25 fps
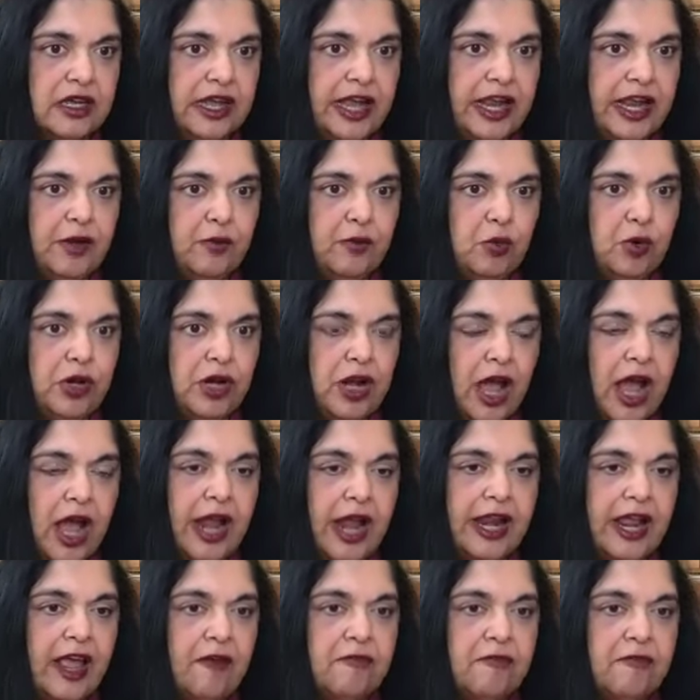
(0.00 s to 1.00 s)
It would
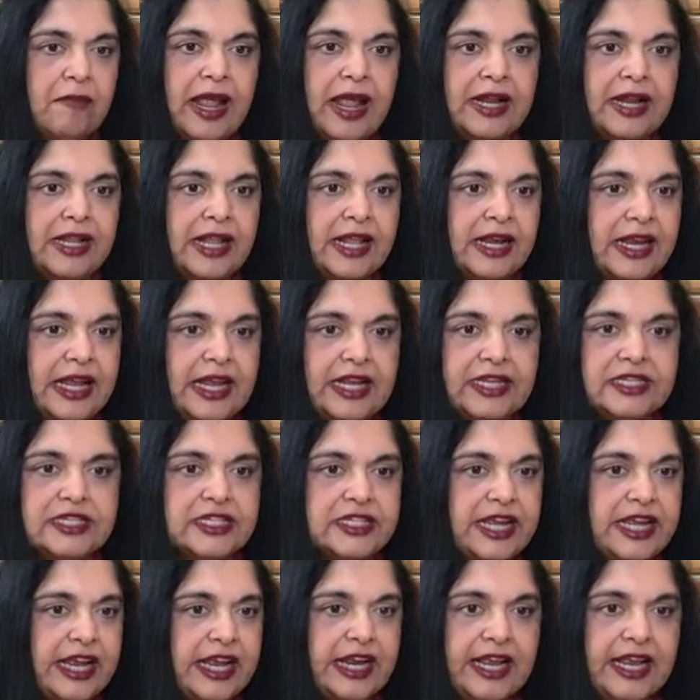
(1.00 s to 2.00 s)
not have meant that each
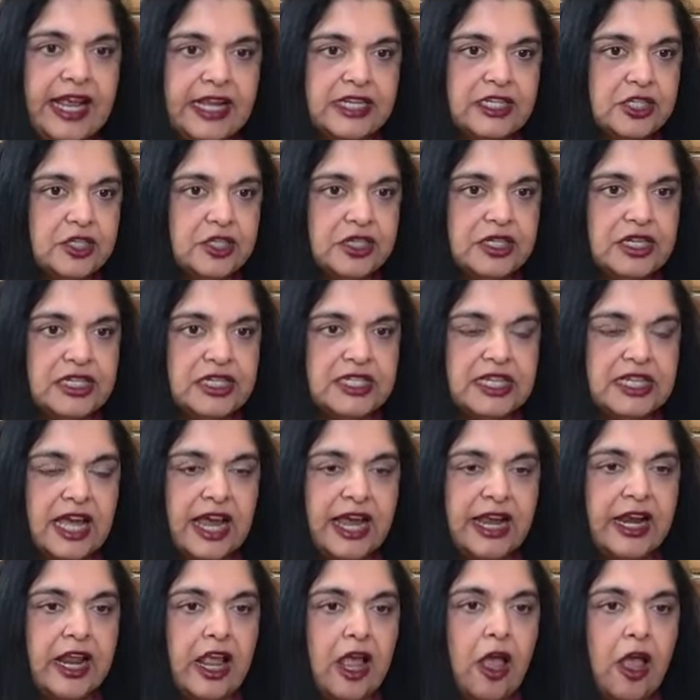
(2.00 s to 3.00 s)
state gets to
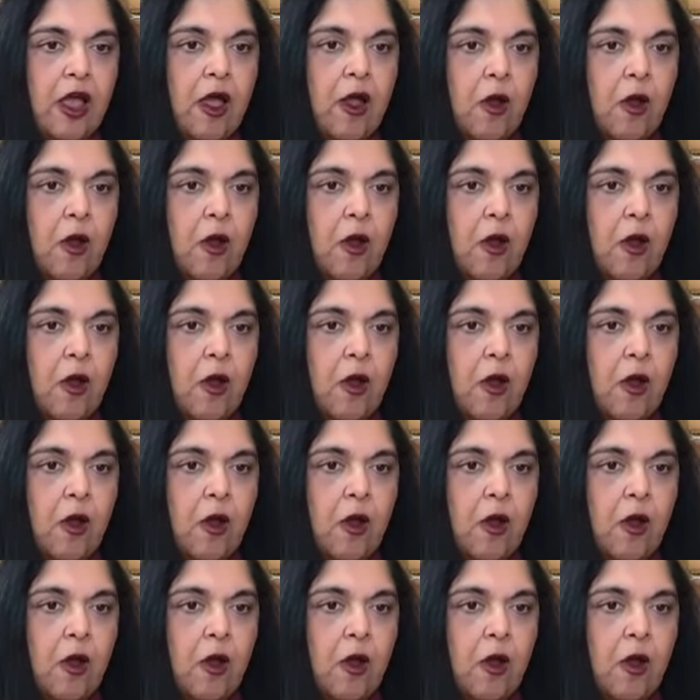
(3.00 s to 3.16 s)
decide.